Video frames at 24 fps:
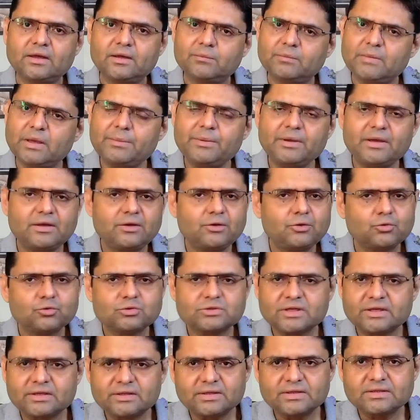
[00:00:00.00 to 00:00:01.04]
Maybe in two
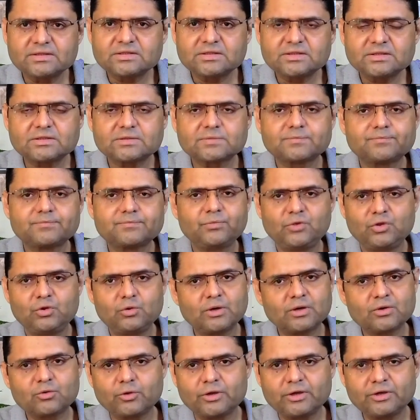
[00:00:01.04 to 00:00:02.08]
sentences, you
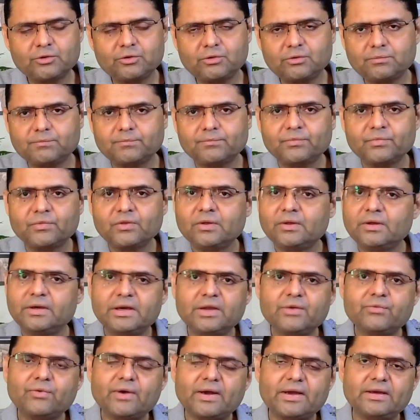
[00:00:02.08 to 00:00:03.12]
are going to
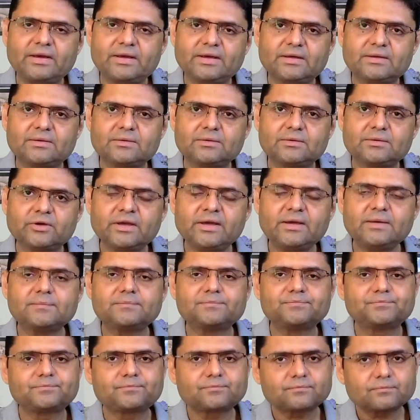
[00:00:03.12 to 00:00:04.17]
define it. Okay.
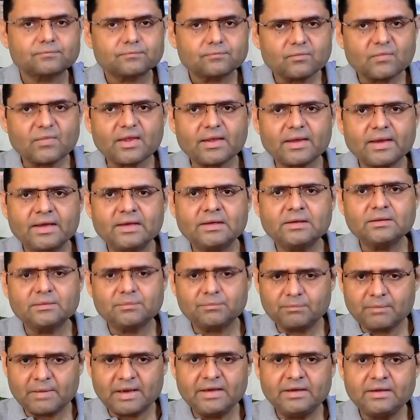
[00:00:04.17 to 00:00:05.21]
And
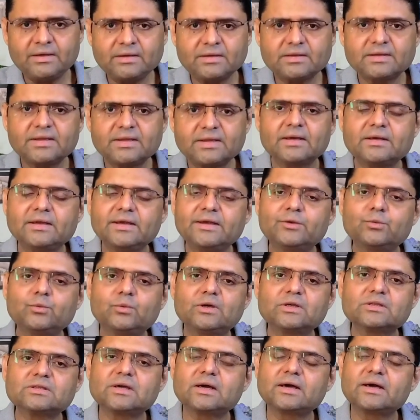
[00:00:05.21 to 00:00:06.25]
mind it that it
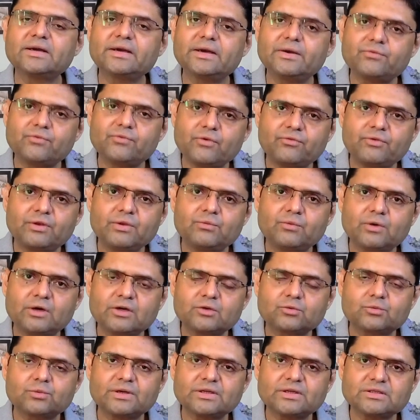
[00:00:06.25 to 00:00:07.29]
was a 150
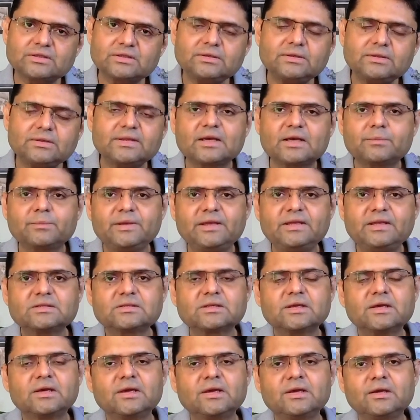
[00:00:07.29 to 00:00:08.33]
word question. That
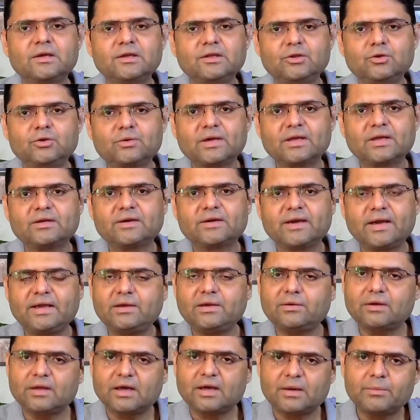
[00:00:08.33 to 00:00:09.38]
means you can
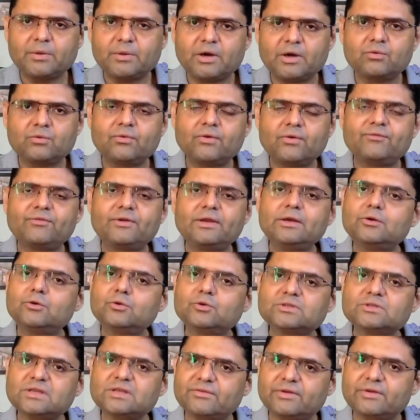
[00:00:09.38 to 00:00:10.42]
write about 15
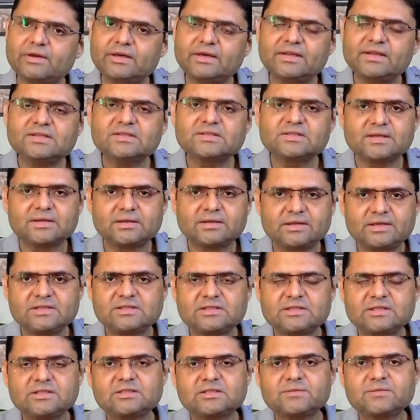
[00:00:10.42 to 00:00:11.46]
to 17
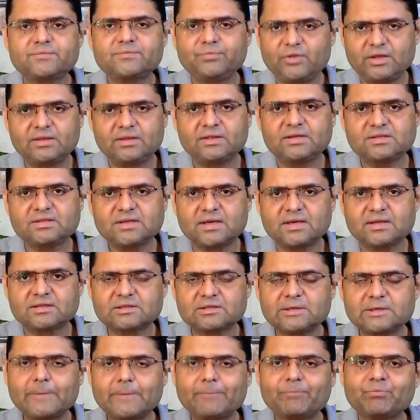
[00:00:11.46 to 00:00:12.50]
sentences in this
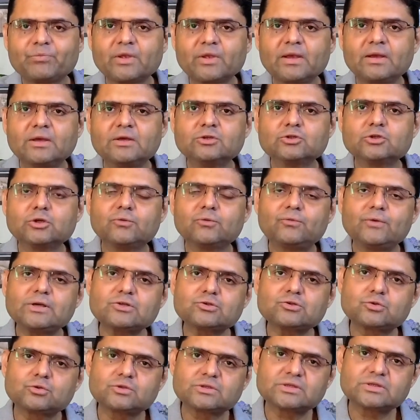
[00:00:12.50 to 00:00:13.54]
answer. So
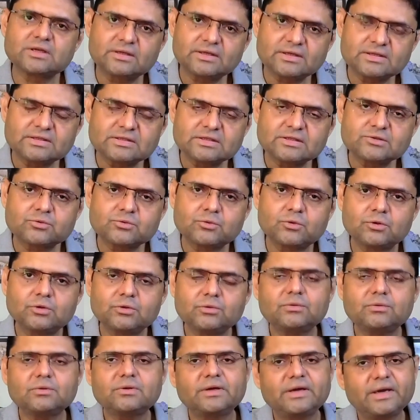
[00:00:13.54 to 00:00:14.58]
first two sentences go
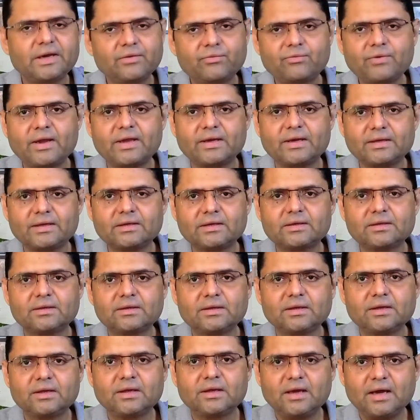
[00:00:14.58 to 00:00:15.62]
to define it.
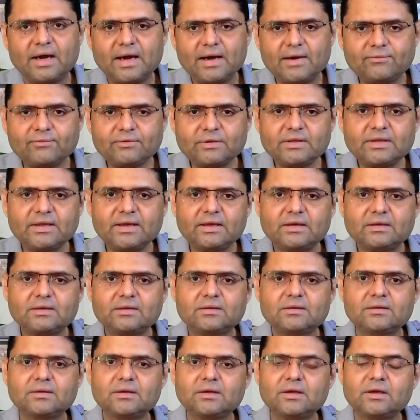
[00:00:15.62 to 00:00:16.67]
After that,
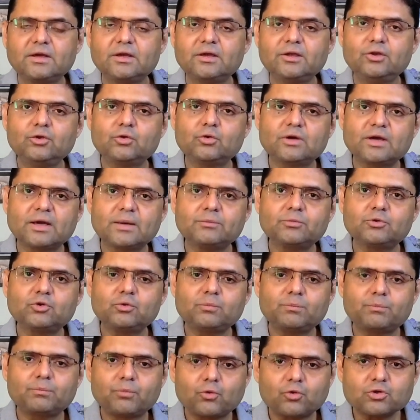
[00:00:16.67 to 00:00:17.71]
you come
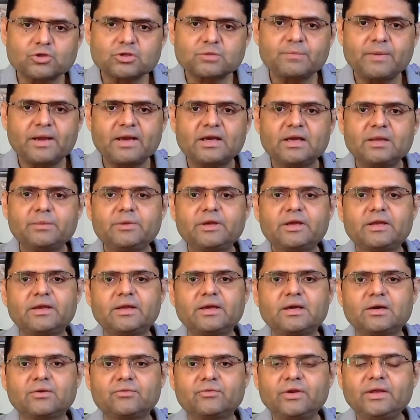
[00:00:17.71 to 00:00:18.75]
to post-pandemic
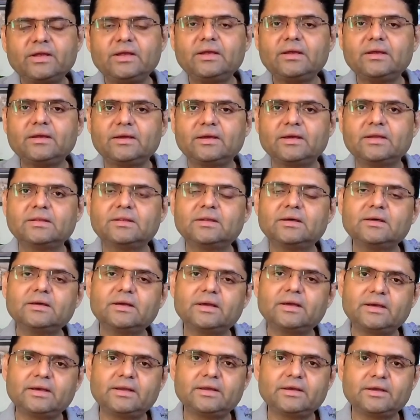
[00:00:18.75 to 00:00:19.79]
recovery in the
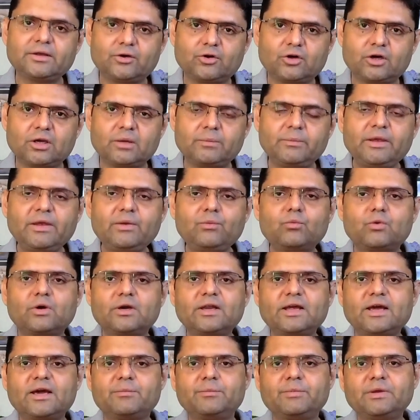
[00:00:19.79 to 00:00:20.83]
Indian economy. What
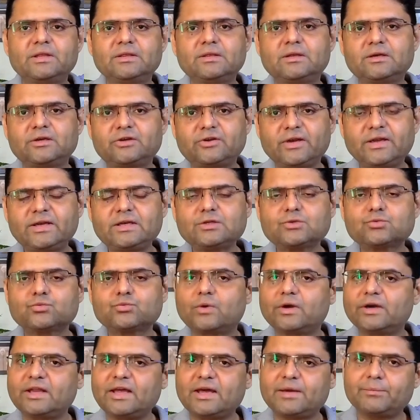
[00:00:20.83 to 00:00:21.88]
have been the trends?
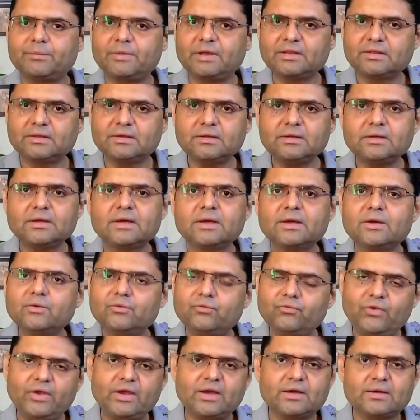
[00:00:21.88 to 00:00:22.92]
What have been the
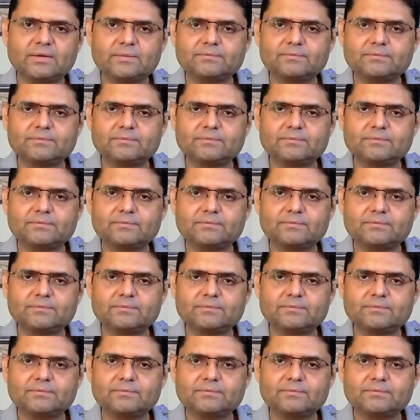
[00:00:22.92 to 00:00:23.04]
figure?